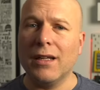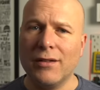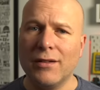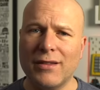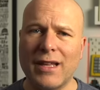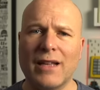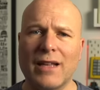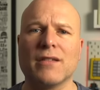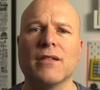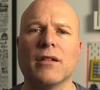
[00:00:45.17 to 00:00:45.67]

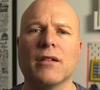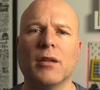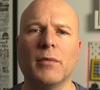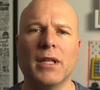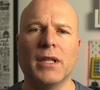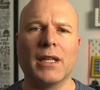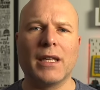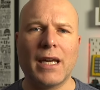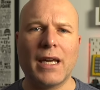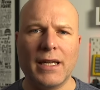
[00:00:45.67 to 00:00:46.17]
That's not going to
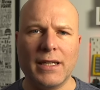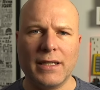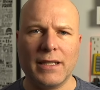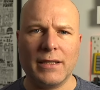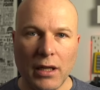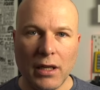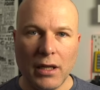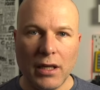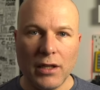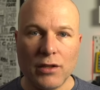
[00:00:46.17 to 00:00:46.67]
be the case.
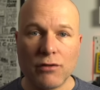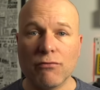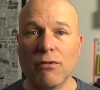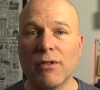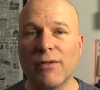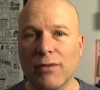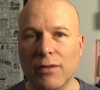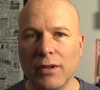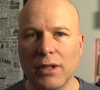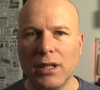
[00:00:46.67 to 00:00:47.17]
It's
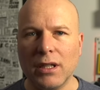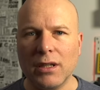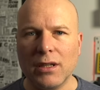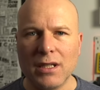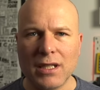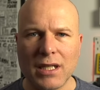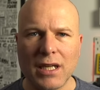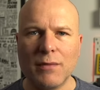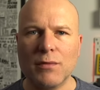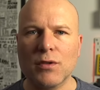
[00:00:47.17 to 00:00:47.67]
roughly the
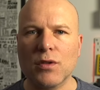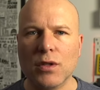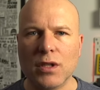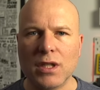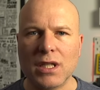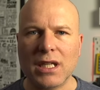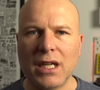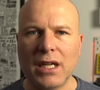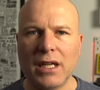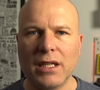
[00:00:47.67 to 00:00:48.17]
same sort of
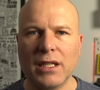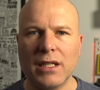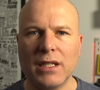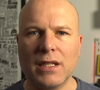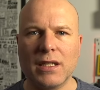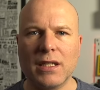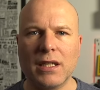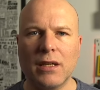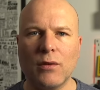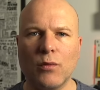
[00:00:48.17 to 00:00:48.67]

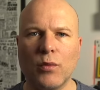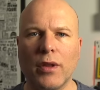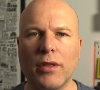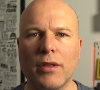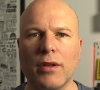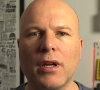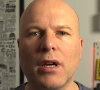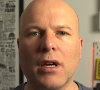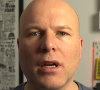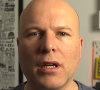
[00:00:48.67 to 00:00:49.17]
size, width
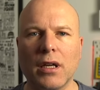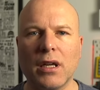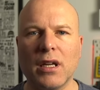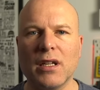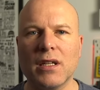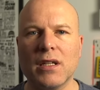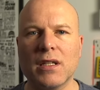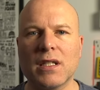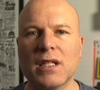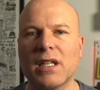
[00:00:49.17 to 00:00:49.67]
and height
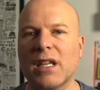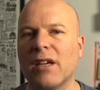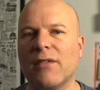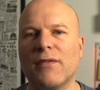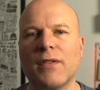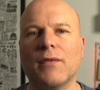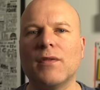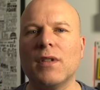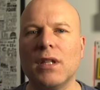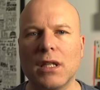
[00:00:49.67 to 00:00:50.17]
as, say, a
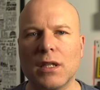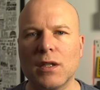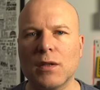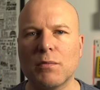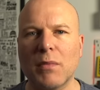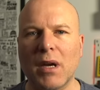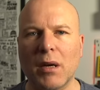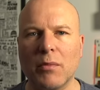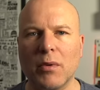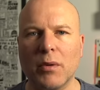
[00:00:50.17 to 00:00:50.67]
15-inch
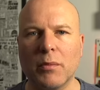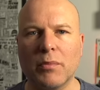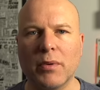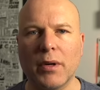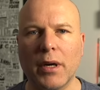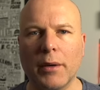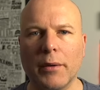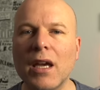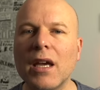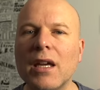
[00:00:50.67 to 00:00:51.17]
MacBook Pro.